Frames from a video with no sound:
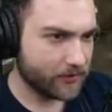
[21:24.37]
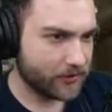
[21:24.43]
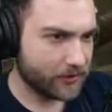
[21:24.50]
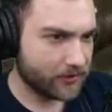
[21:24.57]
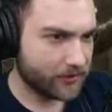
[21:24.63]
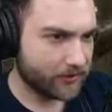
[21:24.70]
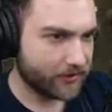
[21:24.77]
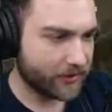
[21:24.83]

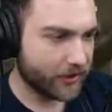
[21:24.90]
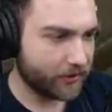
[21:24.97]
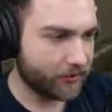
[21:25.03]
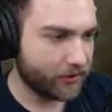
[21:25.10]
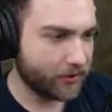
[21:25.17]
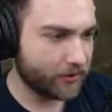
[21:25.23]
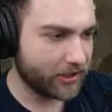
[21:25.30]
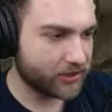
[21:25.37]
There's not
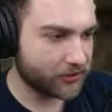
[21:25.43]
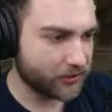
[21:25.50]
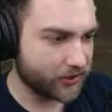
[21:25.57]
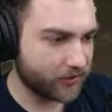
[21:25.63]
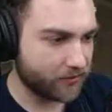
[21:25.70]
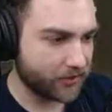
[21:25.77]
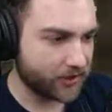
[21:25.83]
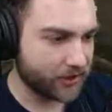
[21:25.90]
really much to
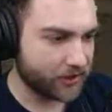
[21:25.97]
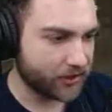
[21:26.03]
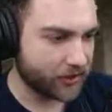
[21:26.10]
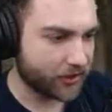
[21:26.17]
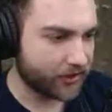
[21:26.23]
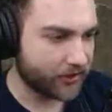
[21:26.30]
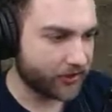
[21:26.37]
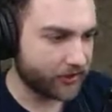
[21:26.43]
explain here
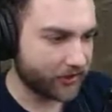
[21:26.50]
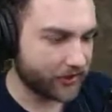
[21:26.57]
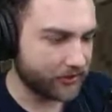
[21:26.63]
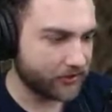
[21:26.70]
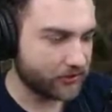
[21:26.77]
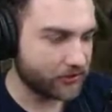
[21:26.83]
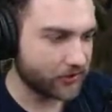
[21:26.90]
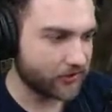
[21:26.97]
other than, like,
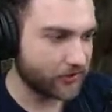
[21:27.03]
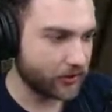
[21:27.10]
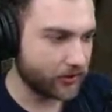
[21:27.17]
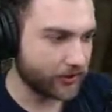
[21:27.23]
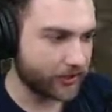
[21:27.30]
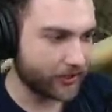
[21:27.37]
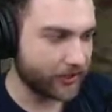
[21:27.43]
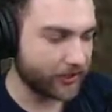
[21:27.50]
just don't get hit.